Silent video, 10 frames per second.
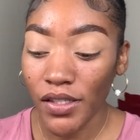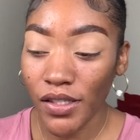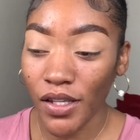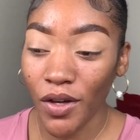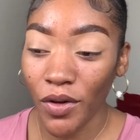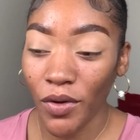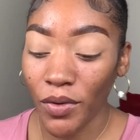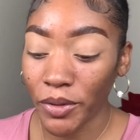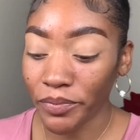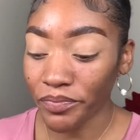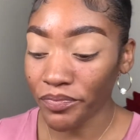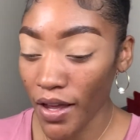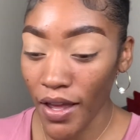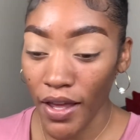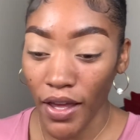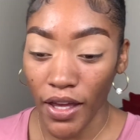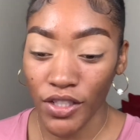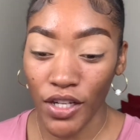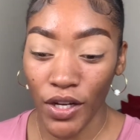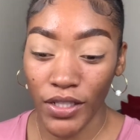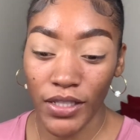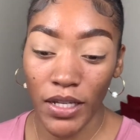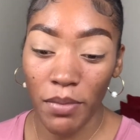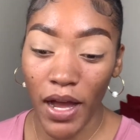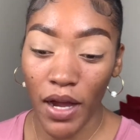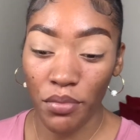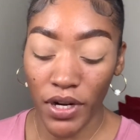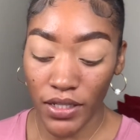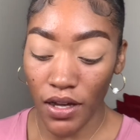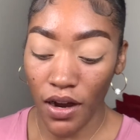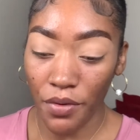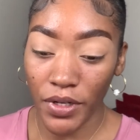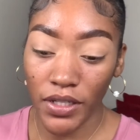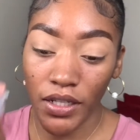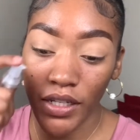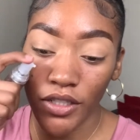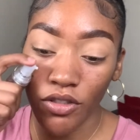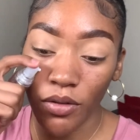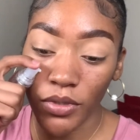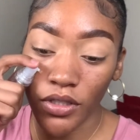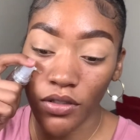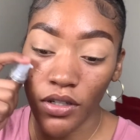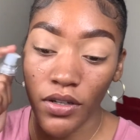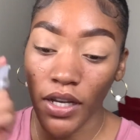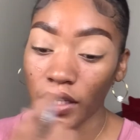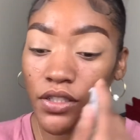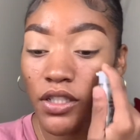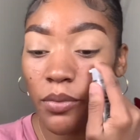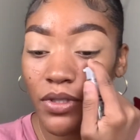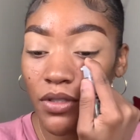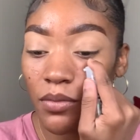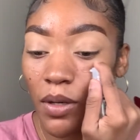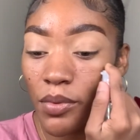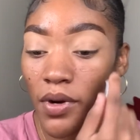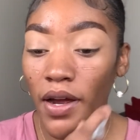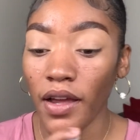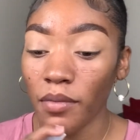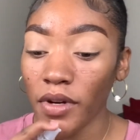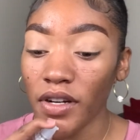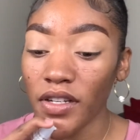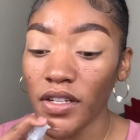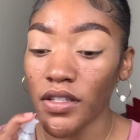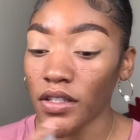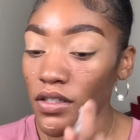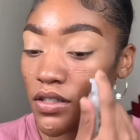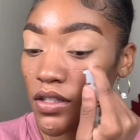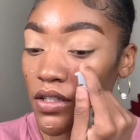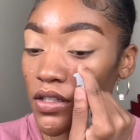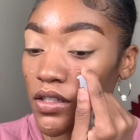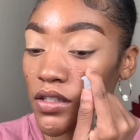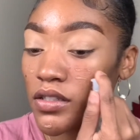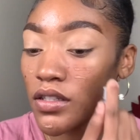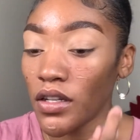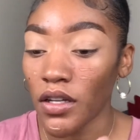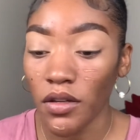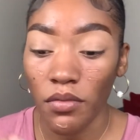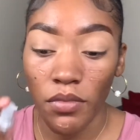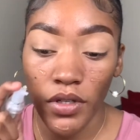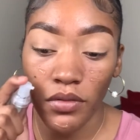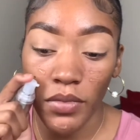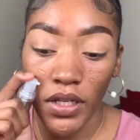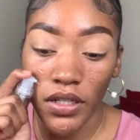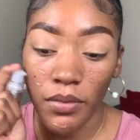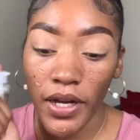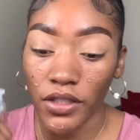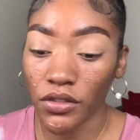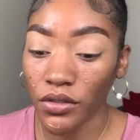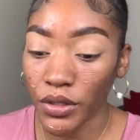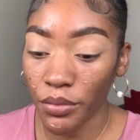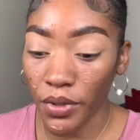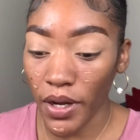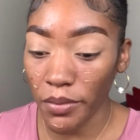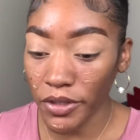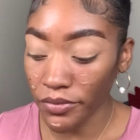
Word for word: So, as y'all can see, my eyebrows are already done. So, I'm just gonna go ahead and jump into my primer. This is the Milk Makeup Hydro Grip Primer.